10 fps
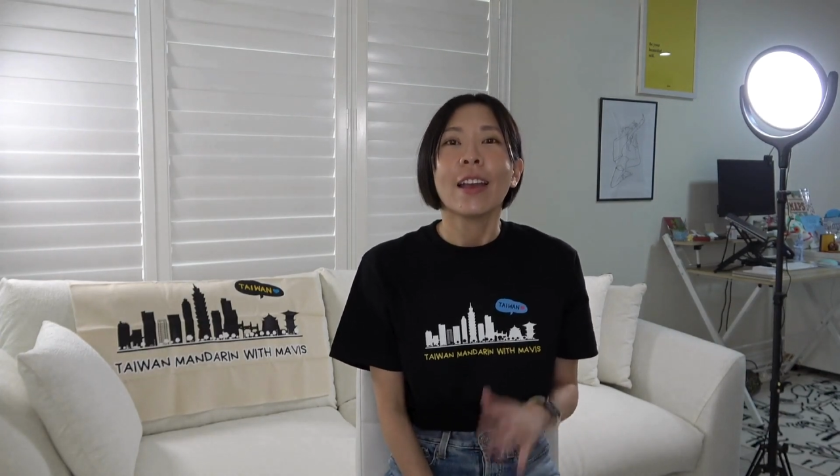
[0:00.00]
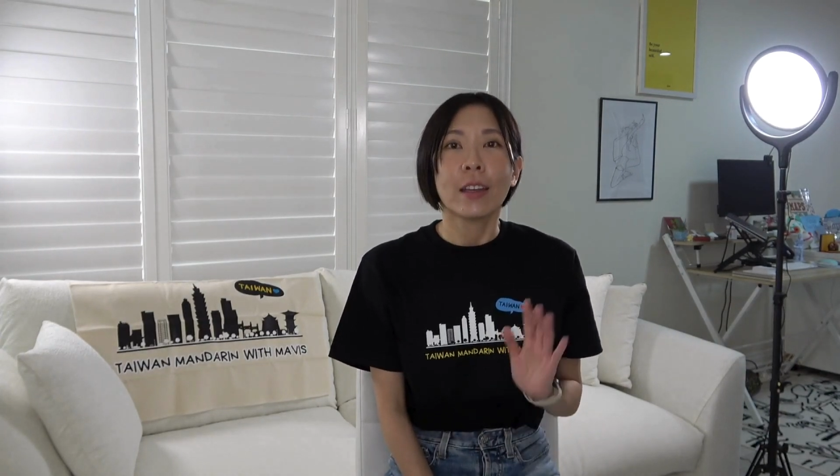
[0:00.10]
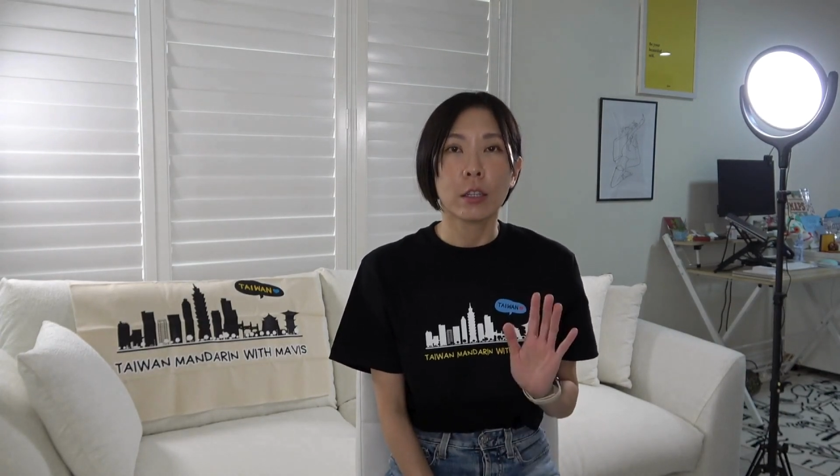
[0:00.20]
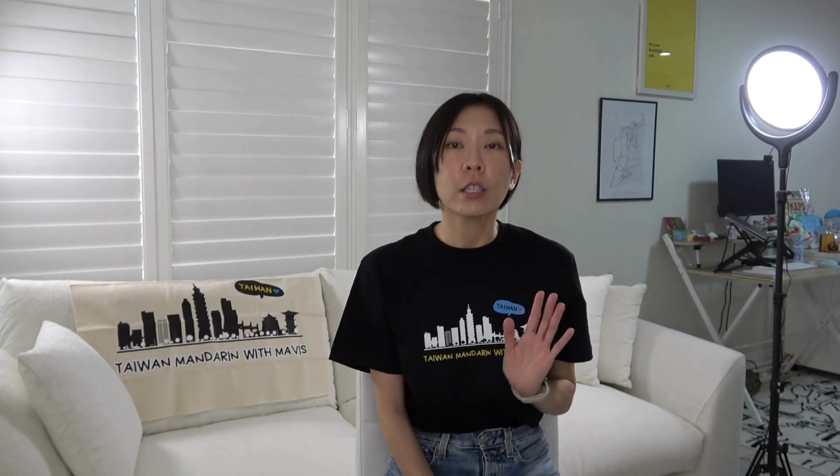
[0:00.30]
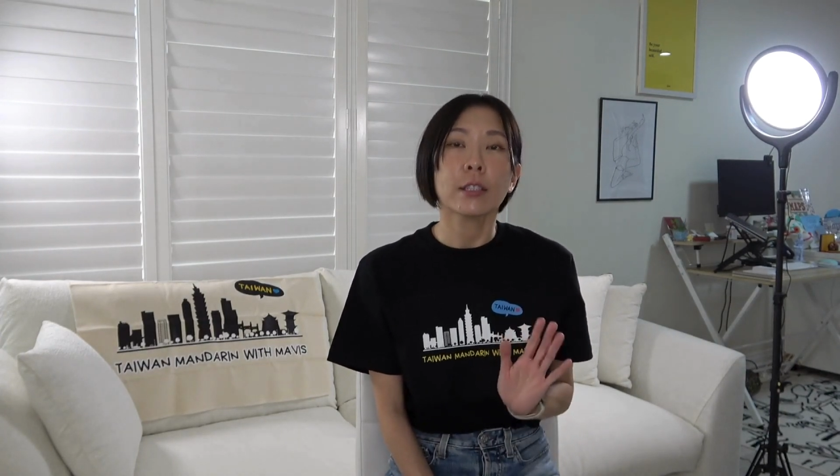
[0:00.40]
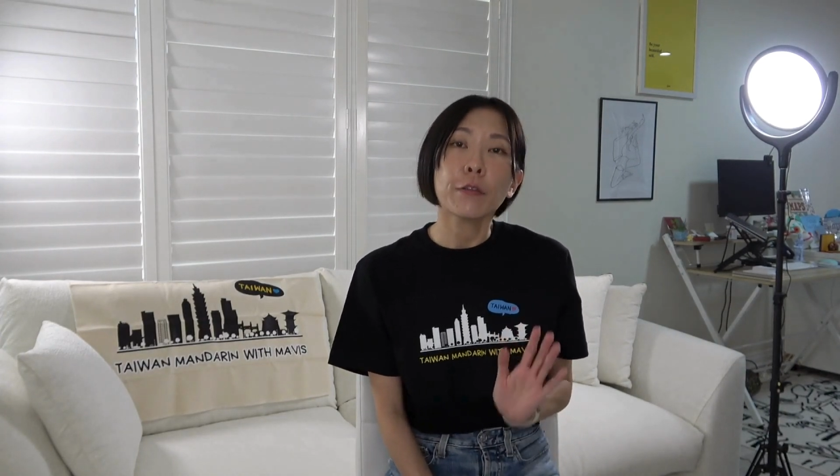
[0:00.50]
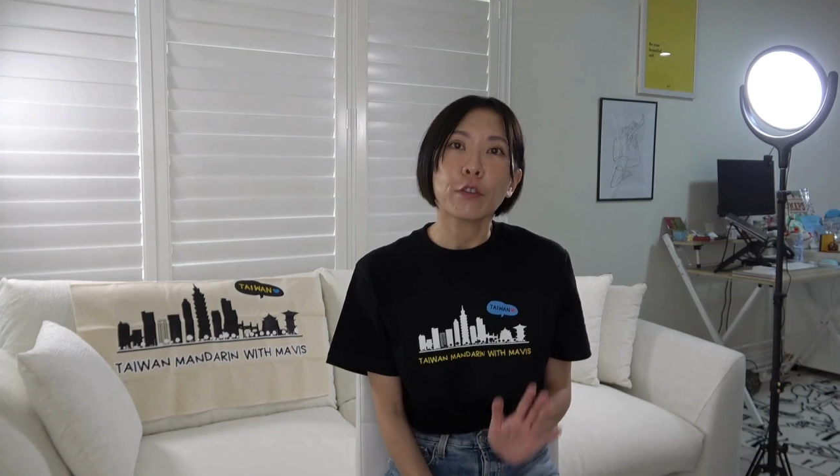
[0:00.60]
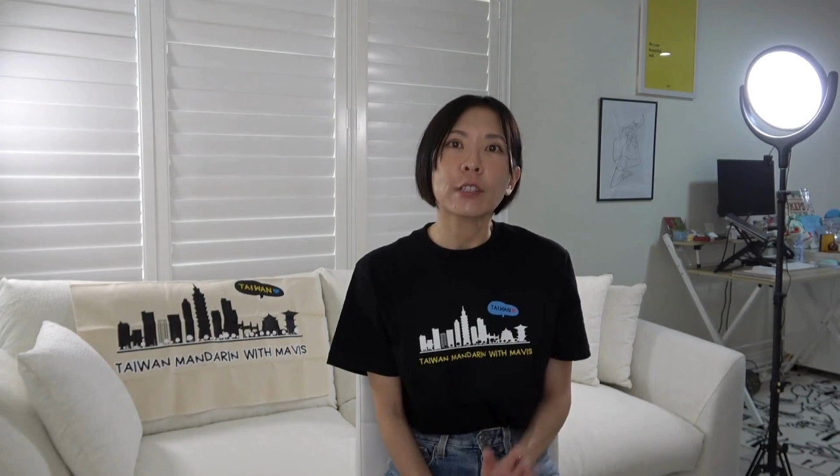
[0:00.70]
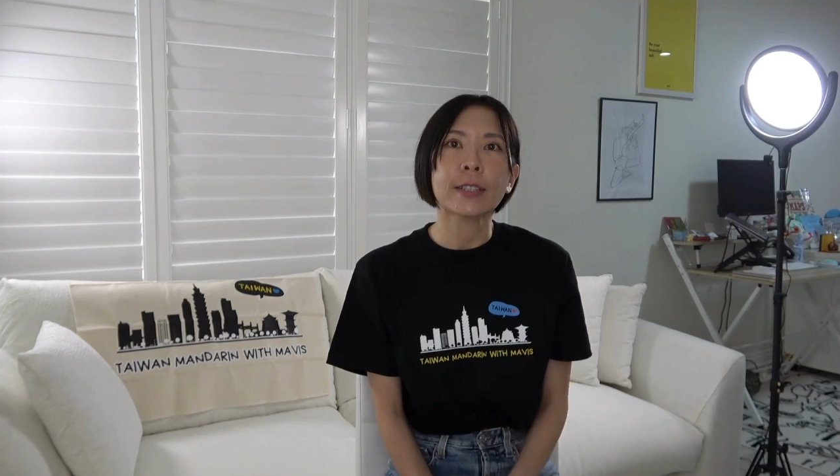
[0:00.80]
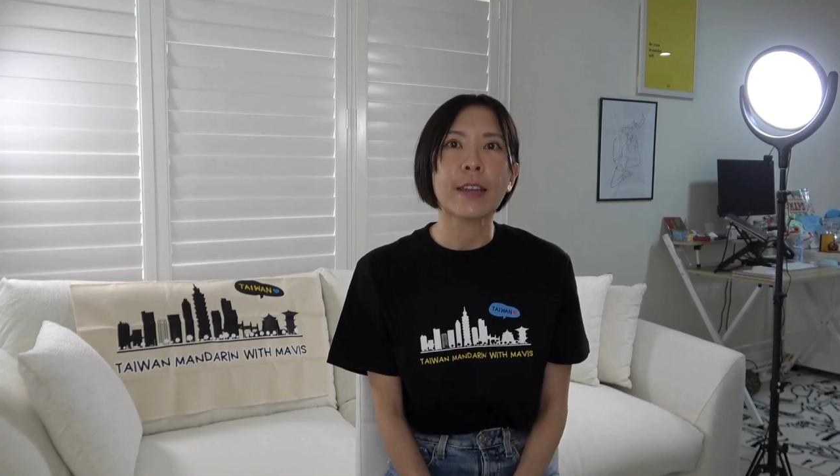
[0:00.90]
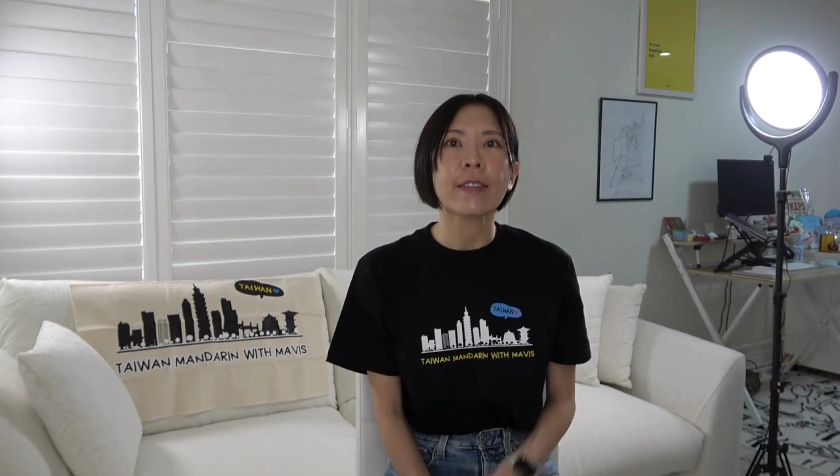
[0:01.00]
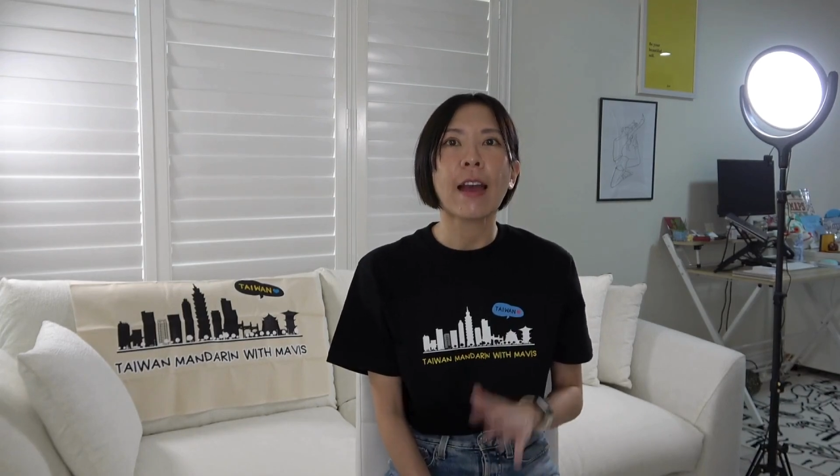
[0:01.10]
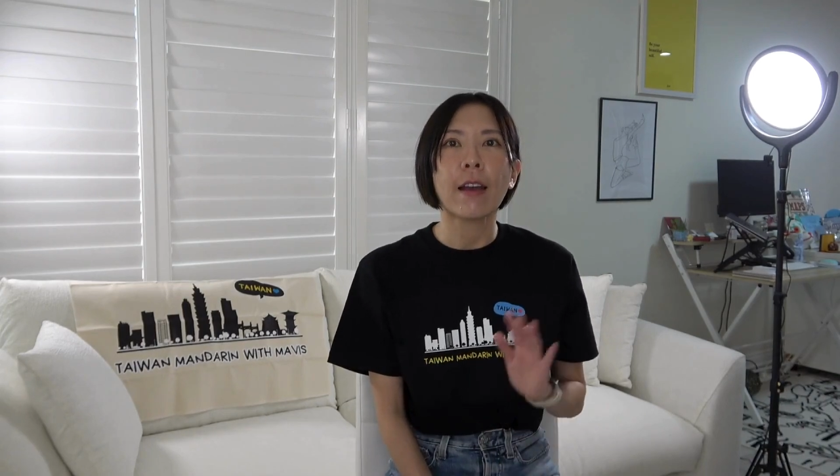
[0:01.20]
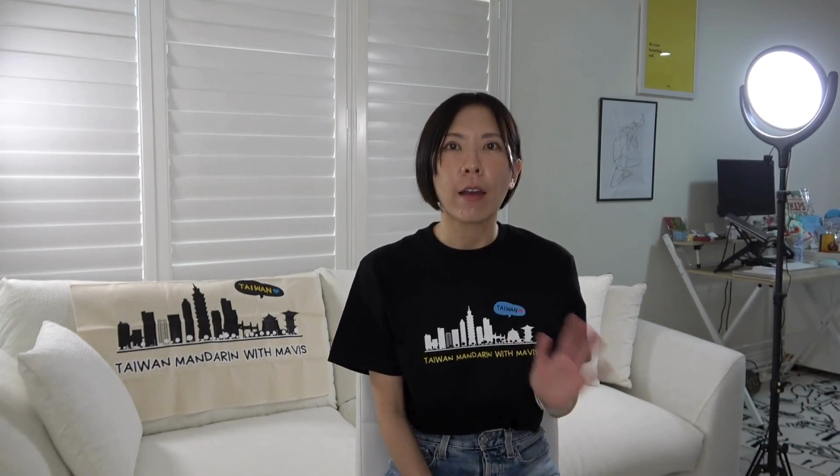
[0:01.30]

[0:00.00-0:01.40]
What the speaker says: And it is the first thing that